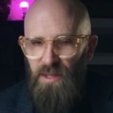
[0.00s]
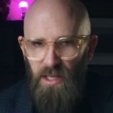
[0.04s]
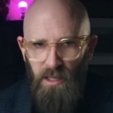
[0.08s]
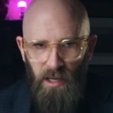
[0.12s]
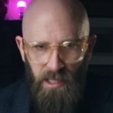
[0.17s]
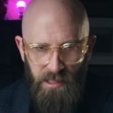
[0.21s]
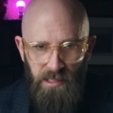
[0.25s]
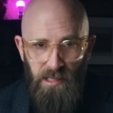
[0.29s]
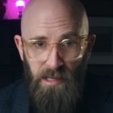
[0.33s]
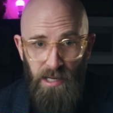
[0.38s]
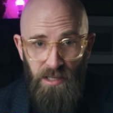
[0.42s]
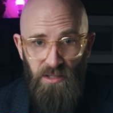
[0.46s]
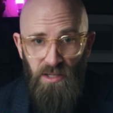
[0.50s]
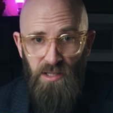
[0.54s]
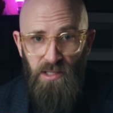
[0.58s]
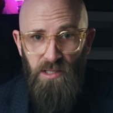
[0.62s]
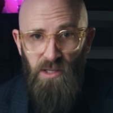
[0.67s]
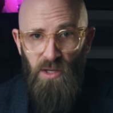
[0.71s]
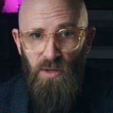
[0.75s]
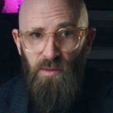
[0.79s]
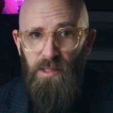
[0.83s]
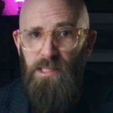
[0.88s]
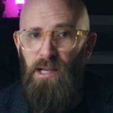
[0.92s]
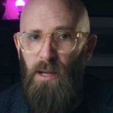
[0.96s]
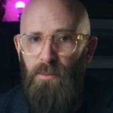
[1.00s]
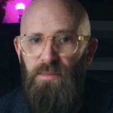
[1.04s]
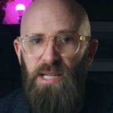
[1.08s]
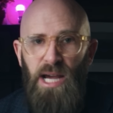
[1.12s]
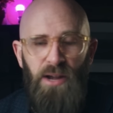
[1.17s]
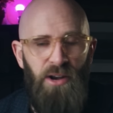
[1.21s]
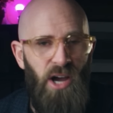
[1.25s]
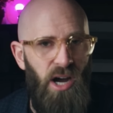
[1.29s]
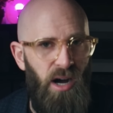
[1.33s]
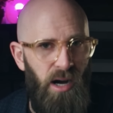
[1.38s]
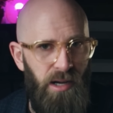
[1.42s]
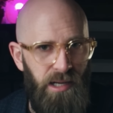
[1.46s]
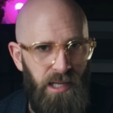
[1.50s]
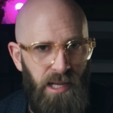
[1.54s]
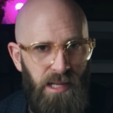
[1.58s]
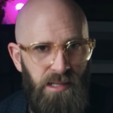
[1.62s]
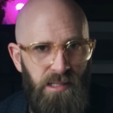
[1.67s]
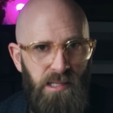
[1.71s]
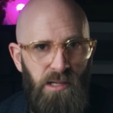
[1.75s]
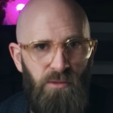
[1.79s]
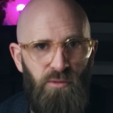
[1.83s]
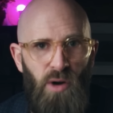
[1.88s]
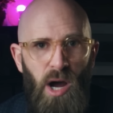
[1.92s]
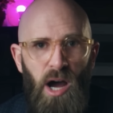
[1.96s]
The United Nations, too, has come down hard
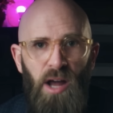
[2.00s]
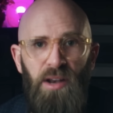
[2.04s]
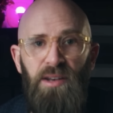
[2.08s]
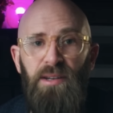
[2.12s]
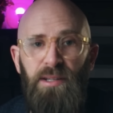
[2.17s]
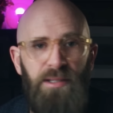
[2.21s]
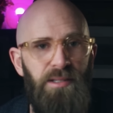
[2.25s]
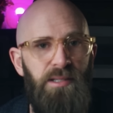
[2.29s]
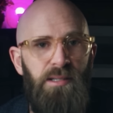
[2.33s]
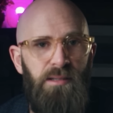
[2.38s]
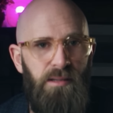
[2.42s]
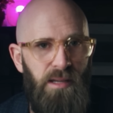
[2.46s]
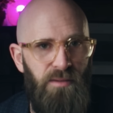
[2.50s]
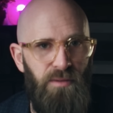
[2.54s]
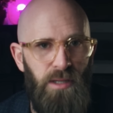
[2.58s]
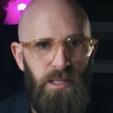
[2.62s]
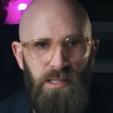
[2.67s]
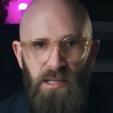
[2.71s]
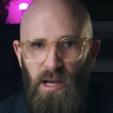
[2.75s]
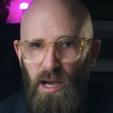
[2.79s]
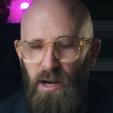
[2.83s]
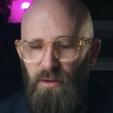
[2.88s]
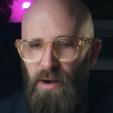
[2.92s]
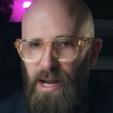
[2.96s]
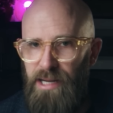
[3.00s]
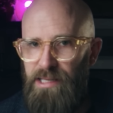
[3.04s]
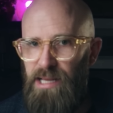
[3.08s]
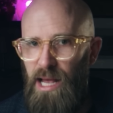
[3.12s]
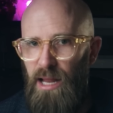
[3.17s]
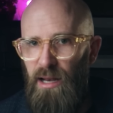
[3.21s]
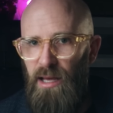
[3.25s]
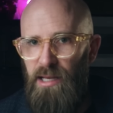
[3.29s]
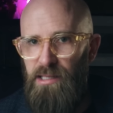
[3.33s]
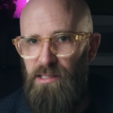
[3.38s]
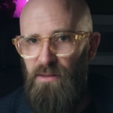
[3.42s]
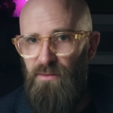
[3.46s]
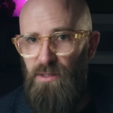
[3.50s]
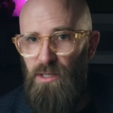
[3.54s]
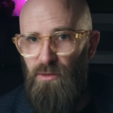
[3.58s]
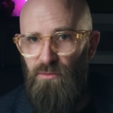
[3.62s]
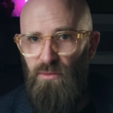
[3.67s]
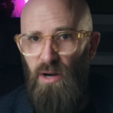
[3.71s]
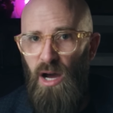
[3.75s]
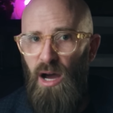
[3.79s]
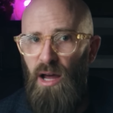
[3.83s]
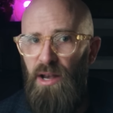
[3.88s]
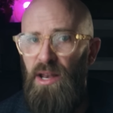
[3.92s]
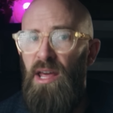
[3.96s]
against Iran, and even direct allies of
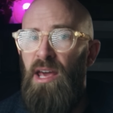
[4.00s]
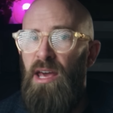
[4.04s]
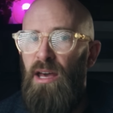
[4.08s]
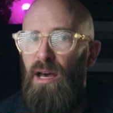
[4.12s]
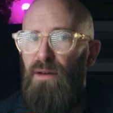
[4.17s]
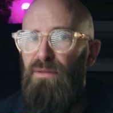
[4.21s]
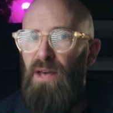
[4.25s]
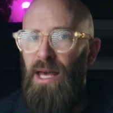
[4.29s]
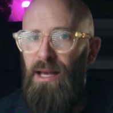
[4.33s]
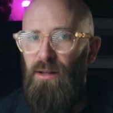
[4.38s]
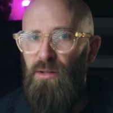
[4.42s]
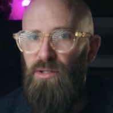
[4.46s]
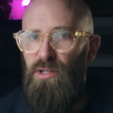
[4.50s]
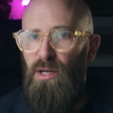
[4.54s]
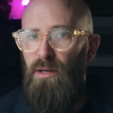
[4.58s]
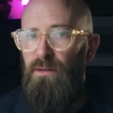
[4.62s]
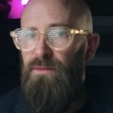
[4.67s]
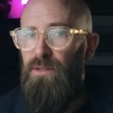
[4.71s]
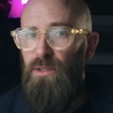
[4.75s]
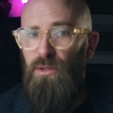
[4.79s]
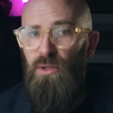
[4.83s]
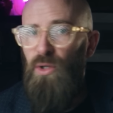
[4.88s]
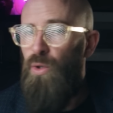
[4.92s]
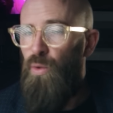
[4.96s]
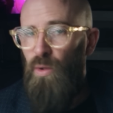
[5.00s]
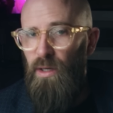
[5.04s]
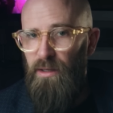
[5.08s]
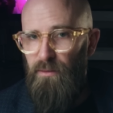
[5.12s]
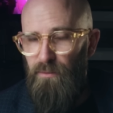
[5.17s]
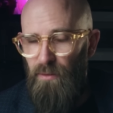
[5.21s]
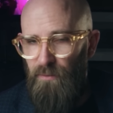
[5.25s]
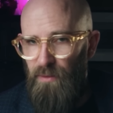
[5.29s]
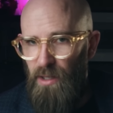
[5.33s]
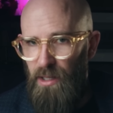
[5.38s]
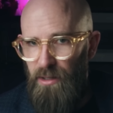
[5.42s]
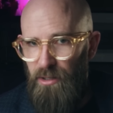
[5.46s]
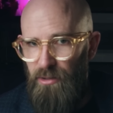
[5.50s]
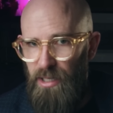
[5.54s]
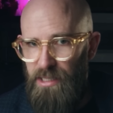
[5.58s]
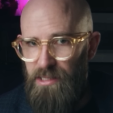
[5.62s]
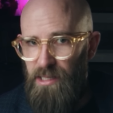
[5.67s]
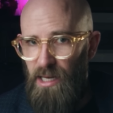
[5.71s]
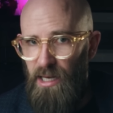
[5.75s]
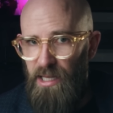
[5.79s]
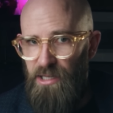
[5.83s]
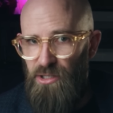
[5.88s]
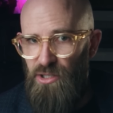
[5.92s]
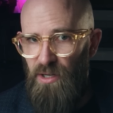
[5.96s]
Tehran have held off on calling for further
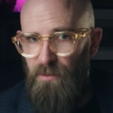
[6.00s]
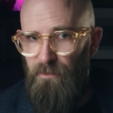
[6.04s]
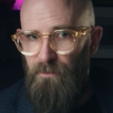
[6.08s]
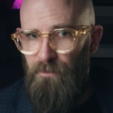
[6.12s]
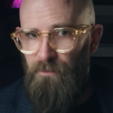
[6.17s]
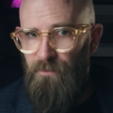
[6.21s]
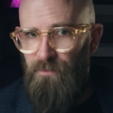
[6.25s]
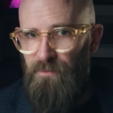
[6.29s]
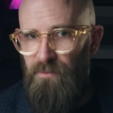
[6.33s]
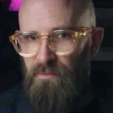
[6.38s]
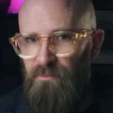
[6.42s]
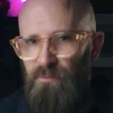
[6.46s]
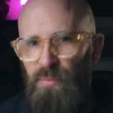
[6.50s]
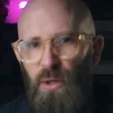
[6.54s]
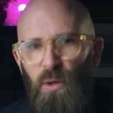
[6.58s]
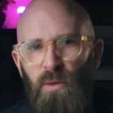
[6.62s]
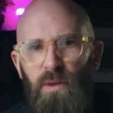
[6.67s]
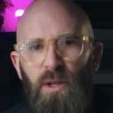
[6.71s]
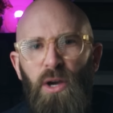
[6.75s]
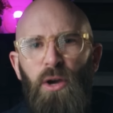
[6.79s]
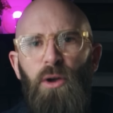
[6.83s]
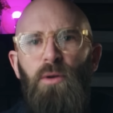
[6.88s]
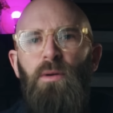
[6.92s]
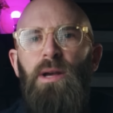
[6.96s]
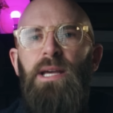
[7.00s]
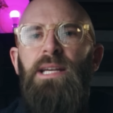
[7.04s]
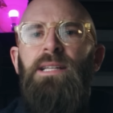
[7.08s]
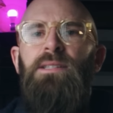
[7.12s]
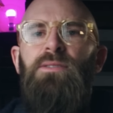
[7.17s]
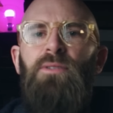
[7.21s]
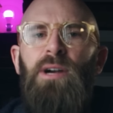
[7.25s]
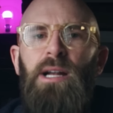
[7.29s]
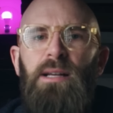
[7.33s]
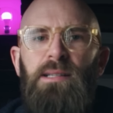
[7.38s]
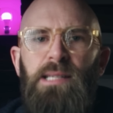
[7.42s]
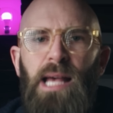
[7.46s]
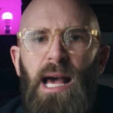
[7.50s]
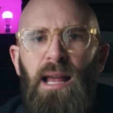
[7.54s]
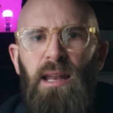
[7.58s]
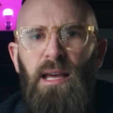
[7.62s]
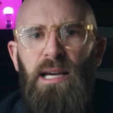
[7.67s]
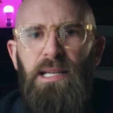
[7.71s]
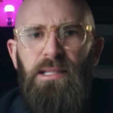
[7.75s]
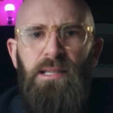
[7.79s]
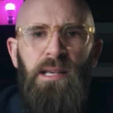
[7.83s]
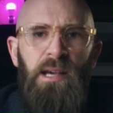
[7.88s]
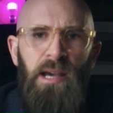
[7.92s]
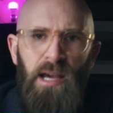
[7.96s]
escalation. But although Israel's
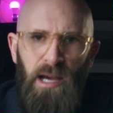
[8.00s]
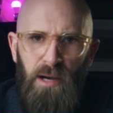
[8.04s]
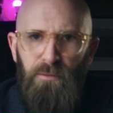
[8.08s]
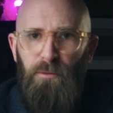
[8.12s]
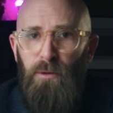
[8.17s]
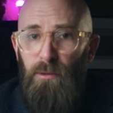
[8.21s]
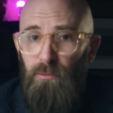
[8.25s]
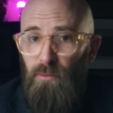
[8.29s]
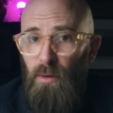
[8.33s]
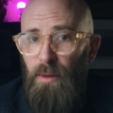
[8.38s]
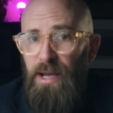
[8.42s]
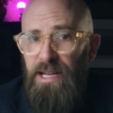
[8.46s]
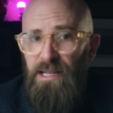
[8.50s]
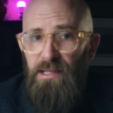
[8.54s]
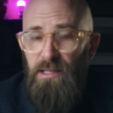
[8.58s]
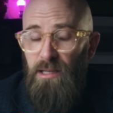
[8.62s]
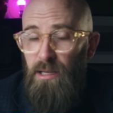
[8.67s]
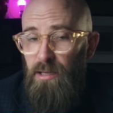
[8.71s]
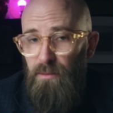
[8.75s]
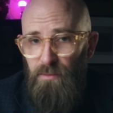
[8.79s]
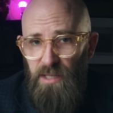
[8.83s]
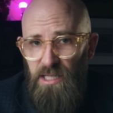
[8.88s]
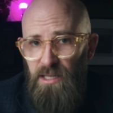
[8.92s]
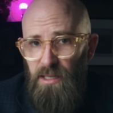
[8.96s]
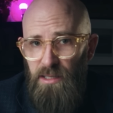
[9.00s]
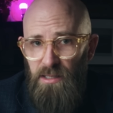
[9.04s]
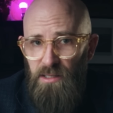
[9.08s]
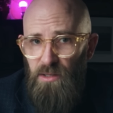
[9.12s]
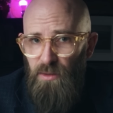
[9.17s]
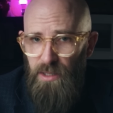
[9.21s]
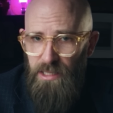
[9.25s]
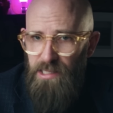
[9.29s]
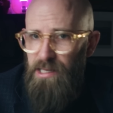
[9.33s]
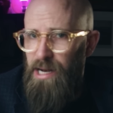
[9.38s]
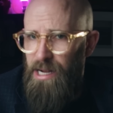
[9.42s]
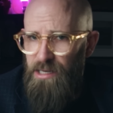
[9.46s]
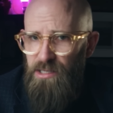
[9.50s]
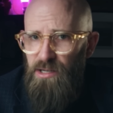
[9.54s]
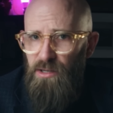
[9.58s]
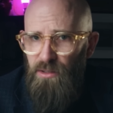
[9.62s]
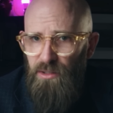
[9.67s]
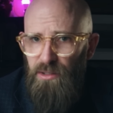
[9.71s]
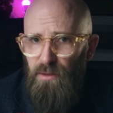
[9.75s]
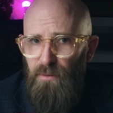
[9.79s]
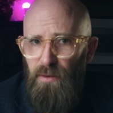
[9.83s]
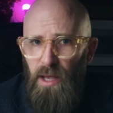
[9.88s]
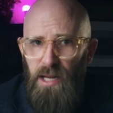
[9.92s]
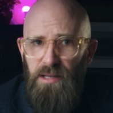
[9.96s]
allies have remained committed to its
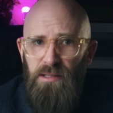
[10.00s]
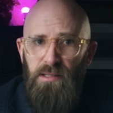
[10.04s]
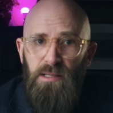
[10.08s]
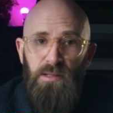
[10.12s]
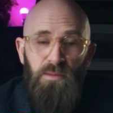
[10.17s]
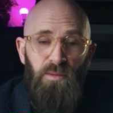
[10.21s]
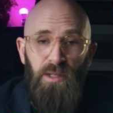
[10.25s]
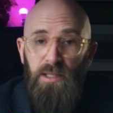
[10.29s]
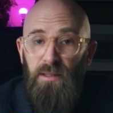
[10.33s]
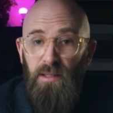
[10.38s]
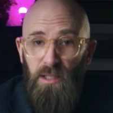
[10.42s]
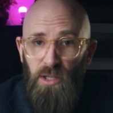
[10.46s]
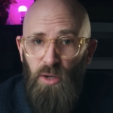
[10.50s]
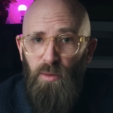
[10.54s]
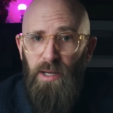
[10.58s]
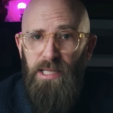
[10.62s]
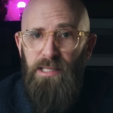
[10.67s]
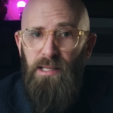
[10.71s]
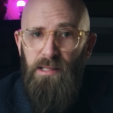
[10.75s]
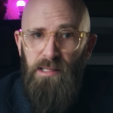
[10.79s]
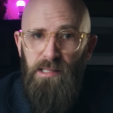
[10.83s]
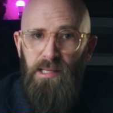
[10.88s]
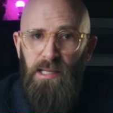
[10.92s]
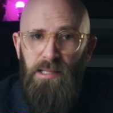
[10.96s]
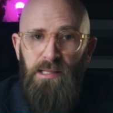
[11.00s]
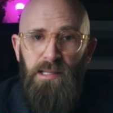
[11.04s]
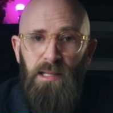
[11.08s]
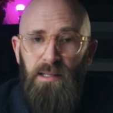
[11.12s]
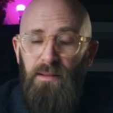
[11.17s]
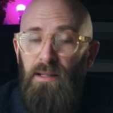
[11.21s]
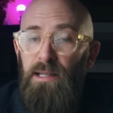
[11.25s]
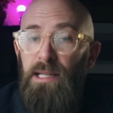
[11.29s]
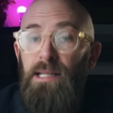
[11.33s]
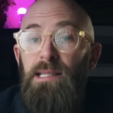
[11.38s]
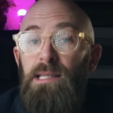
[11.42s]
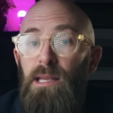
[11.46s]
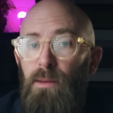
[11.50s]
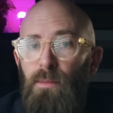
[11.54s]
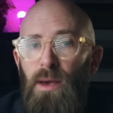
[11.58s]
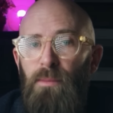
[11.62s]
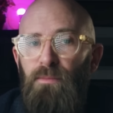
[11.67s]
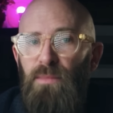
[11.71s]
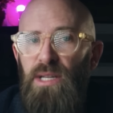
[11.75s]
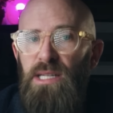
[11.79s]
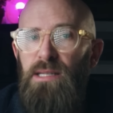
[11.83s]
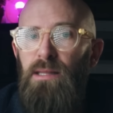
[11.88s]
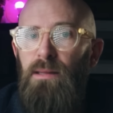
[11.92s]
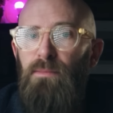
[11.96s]
national defense, with the US insisting that its
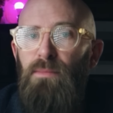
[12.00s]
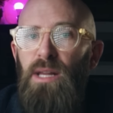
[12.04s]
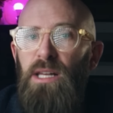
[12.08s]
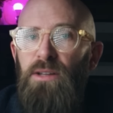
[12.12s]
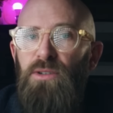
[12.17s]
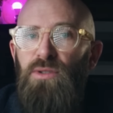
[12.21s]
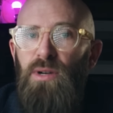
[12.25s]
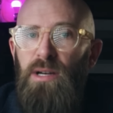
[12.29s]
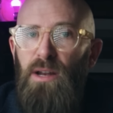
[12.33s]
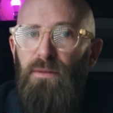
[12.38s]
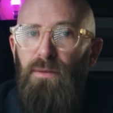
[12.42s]
commitment to the military